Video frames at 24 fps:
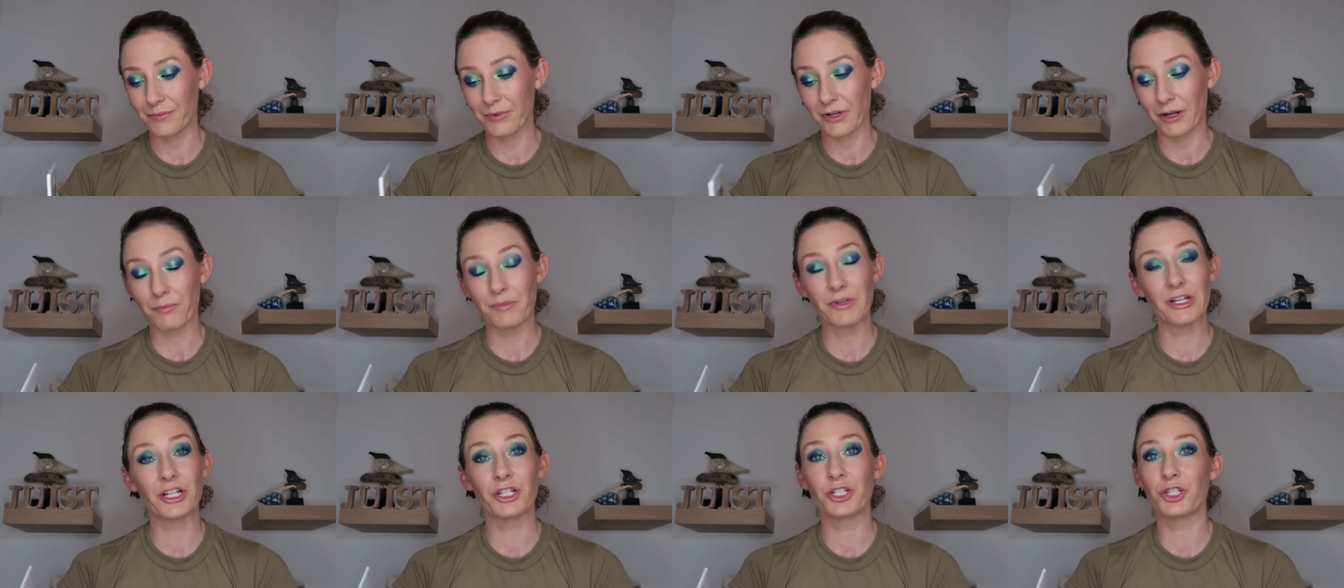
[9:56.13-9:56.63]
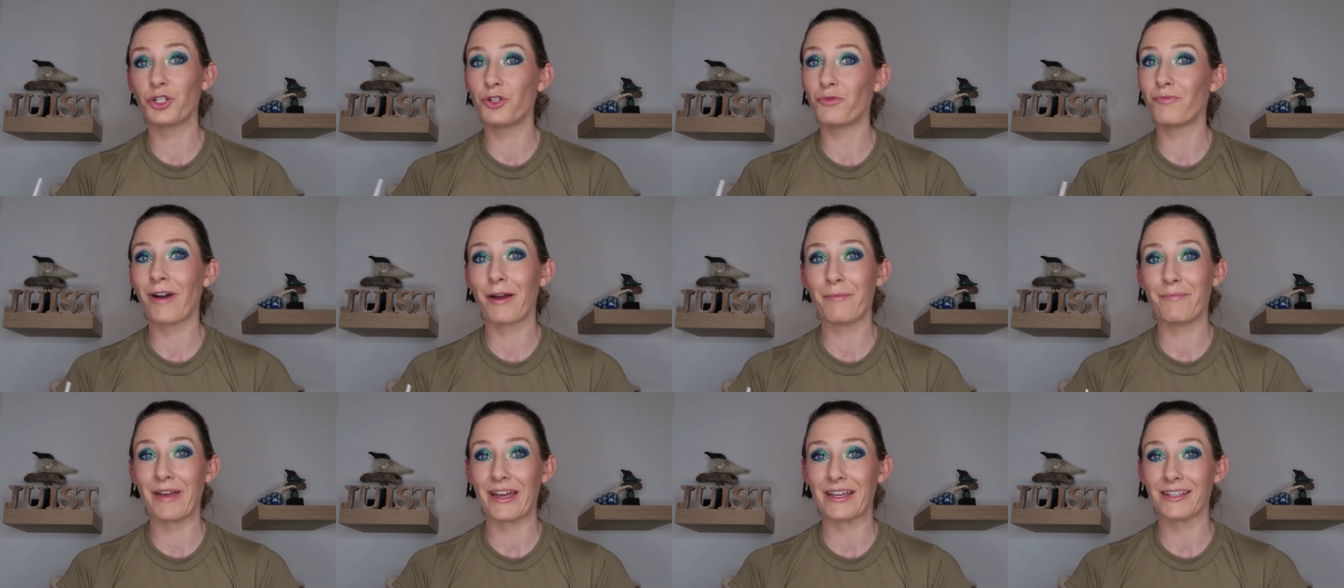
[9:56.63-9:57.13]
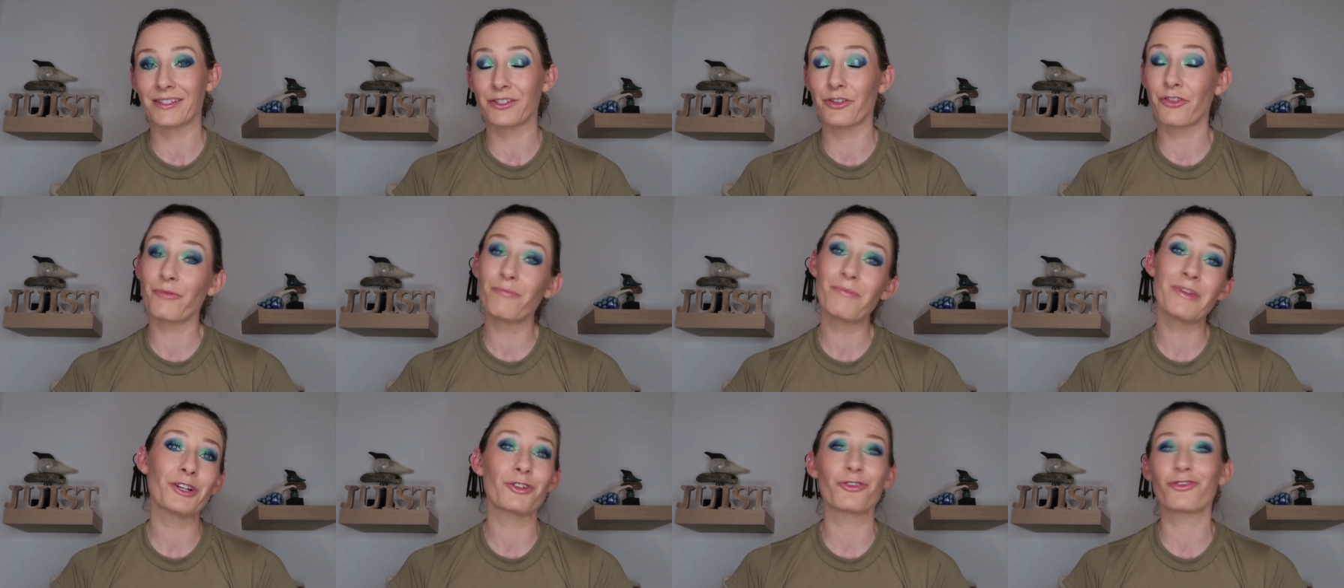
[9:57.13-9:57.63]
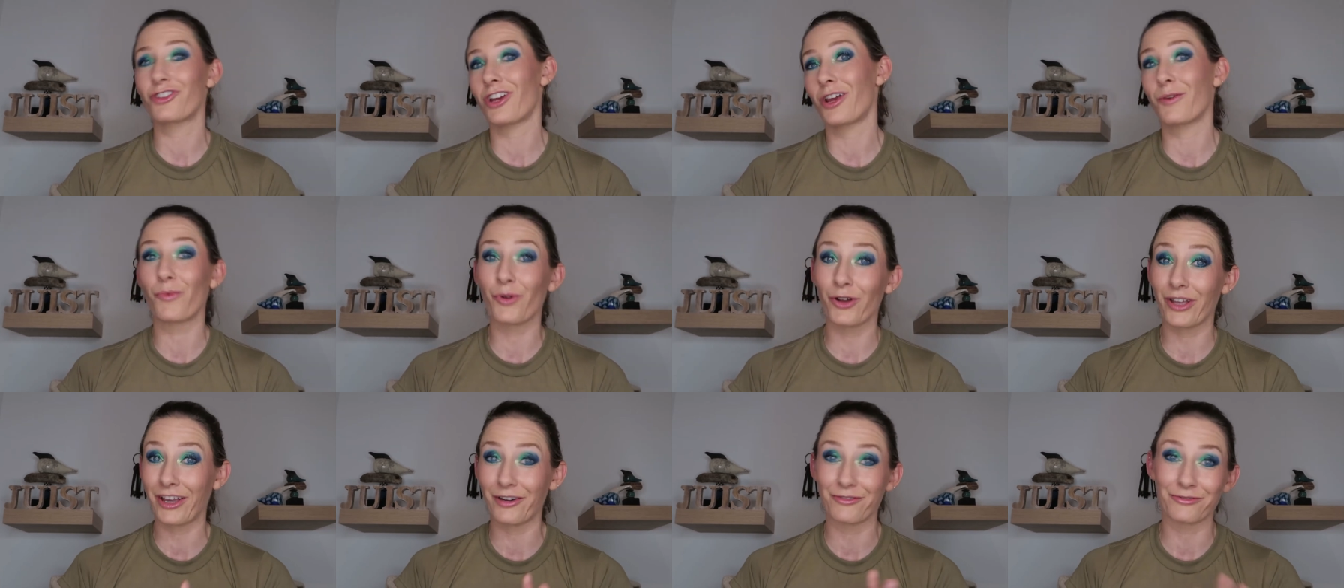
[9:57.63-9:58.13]
but I'm gonna do my best. So the middle
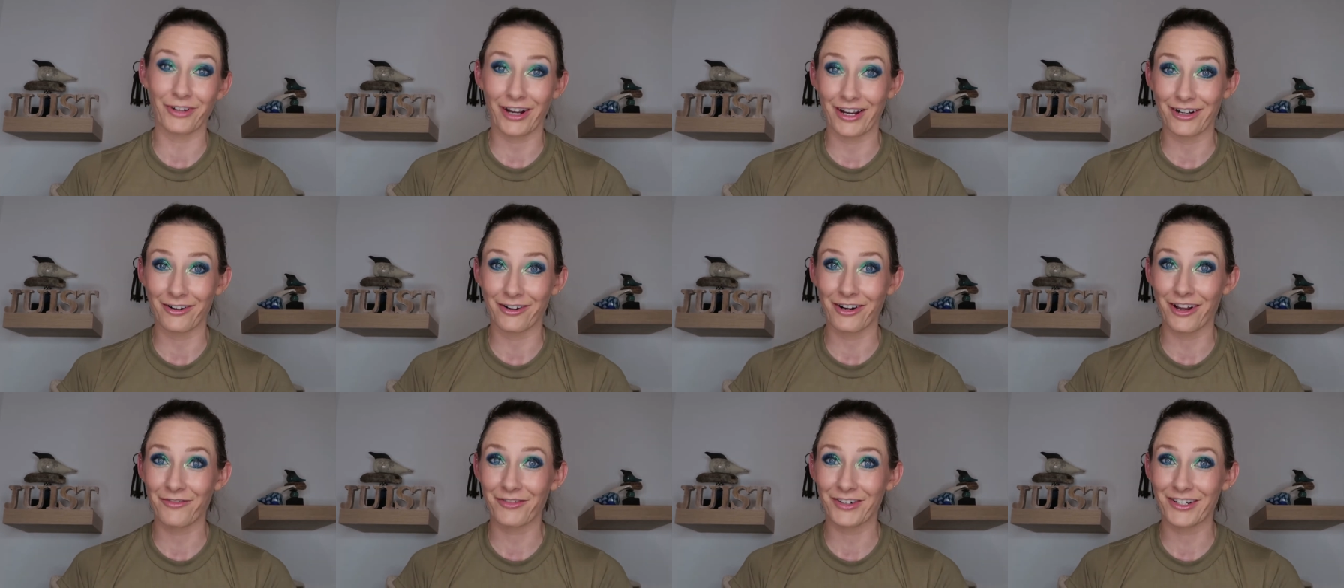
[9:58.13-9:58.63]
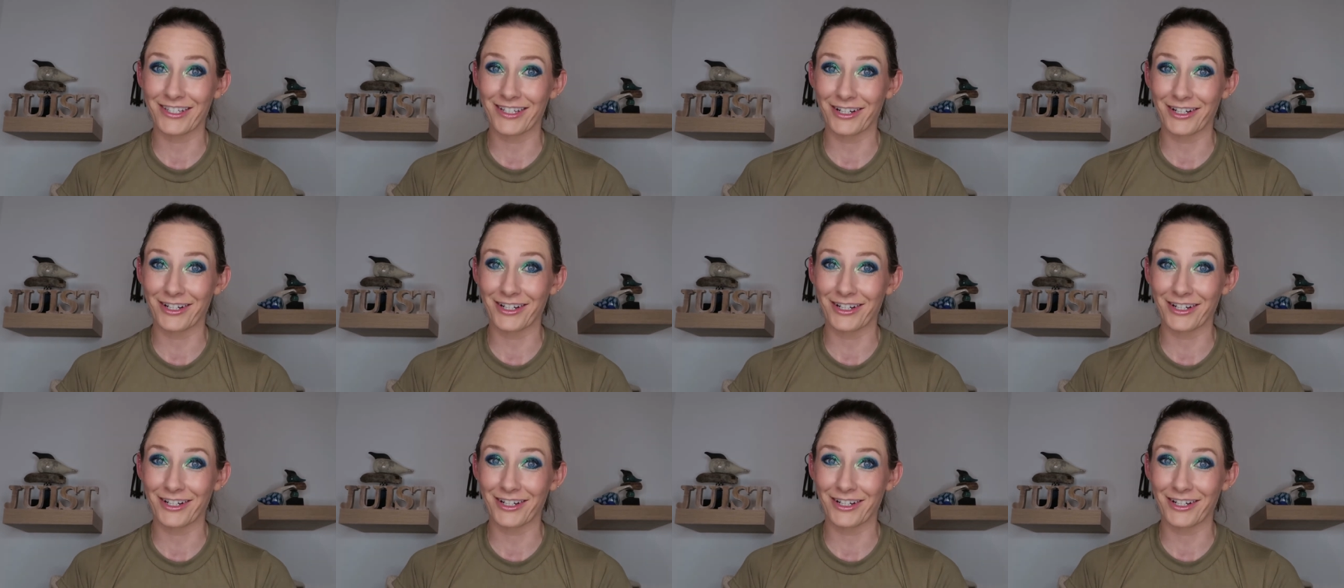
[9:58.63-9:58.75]
shade will get right on every